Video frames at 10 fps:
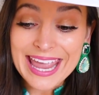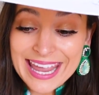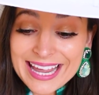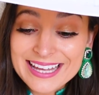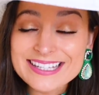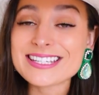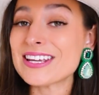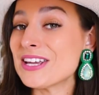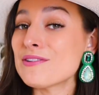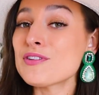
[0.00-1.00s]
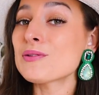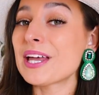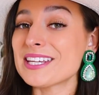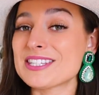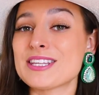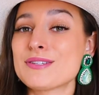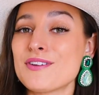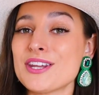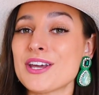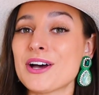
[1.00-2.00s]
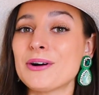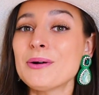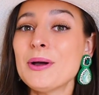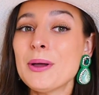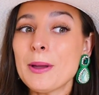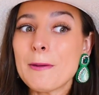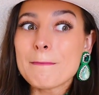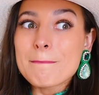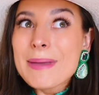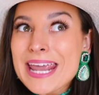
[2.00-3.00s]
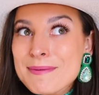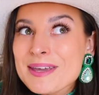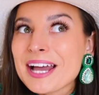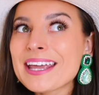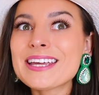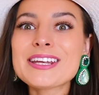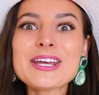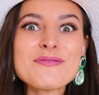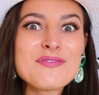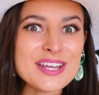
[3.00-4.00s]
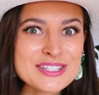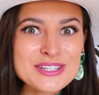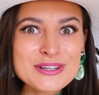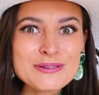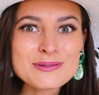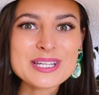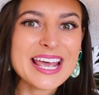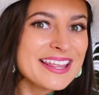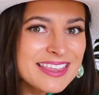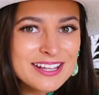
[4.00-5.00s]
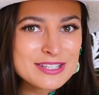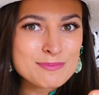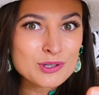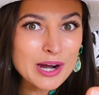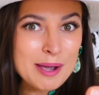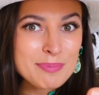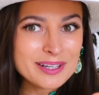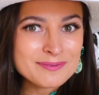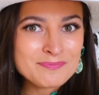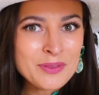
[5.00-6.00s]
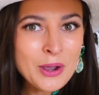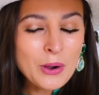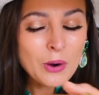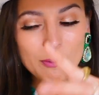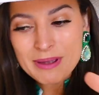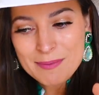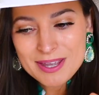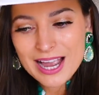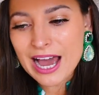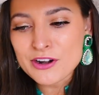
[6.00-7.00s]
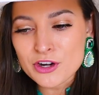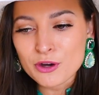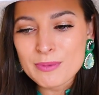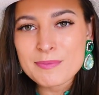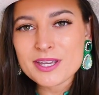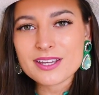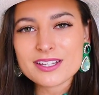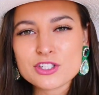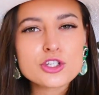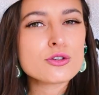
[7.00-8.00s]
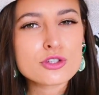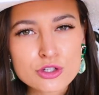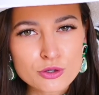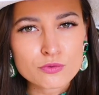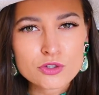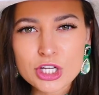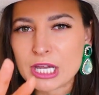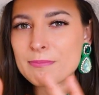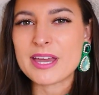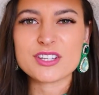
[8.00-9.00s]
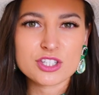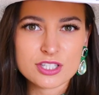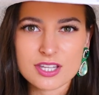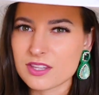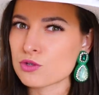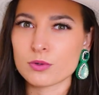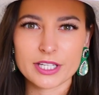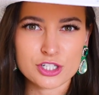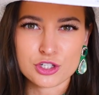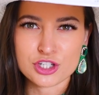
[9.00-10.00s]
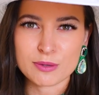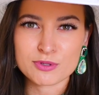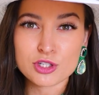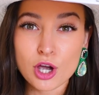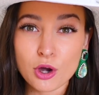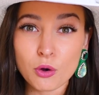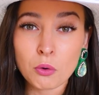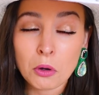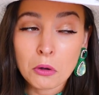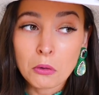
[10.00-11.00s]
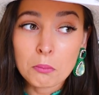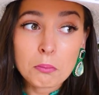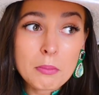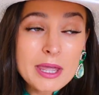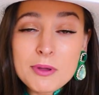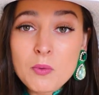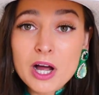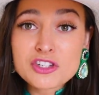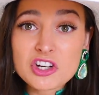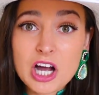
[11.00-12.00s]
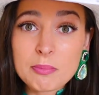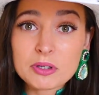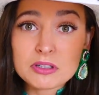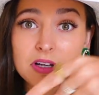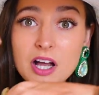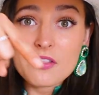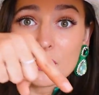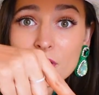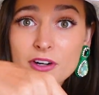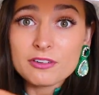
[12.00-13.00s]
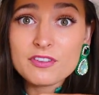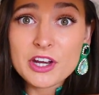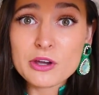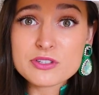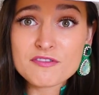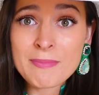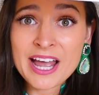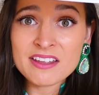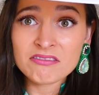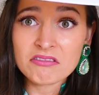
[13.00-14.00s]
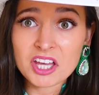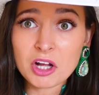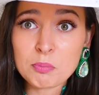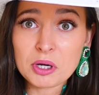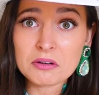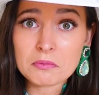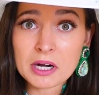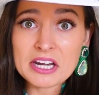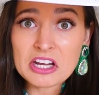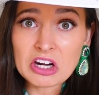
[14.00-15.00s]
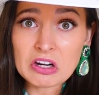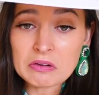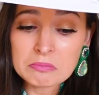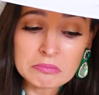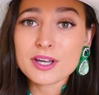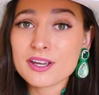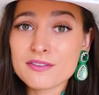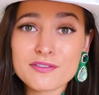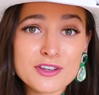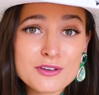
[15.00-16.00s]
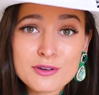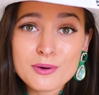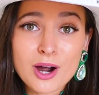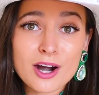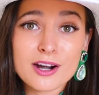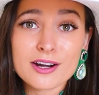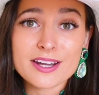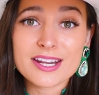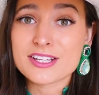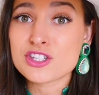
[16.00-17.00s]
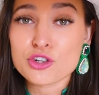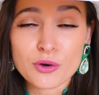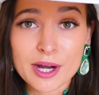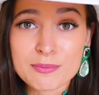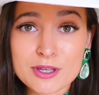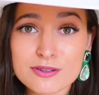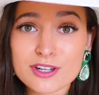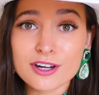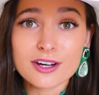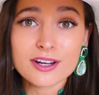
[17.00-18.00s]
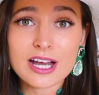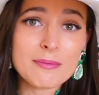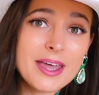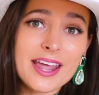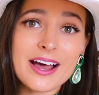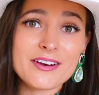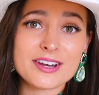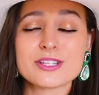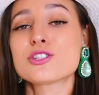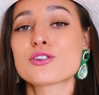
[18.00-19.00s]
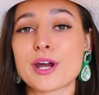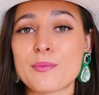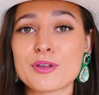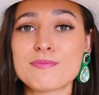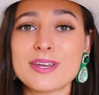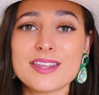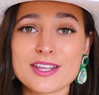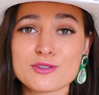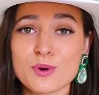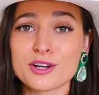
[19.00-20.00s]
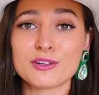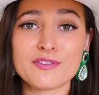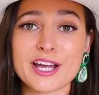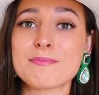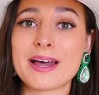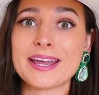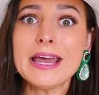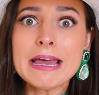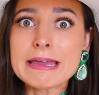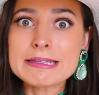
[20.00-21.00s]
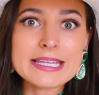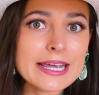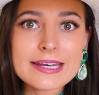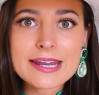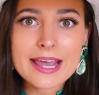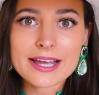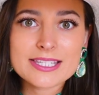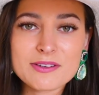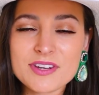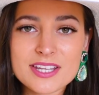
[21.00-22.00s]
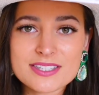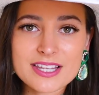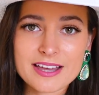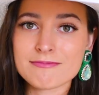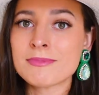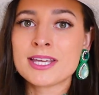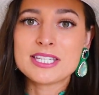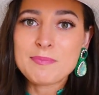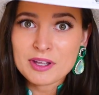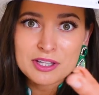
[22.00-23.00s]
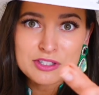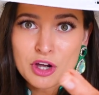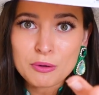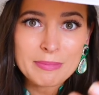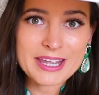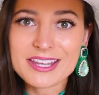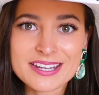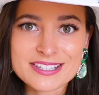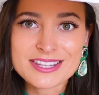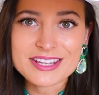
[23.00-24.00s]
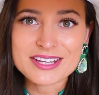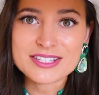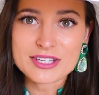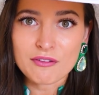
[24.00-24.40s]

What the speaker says: And if you liked this video, maybe I can convince you to hit that subscribe button. Or maybe, I don't know, maybe it's too soon to commit to this relationship. So maybe watch a couple other videos of mine that I'll put right here. If you are an Instagram user, come hang out on Instagram with me. That's where you'll find my day-to-day activities that typically don't make it into these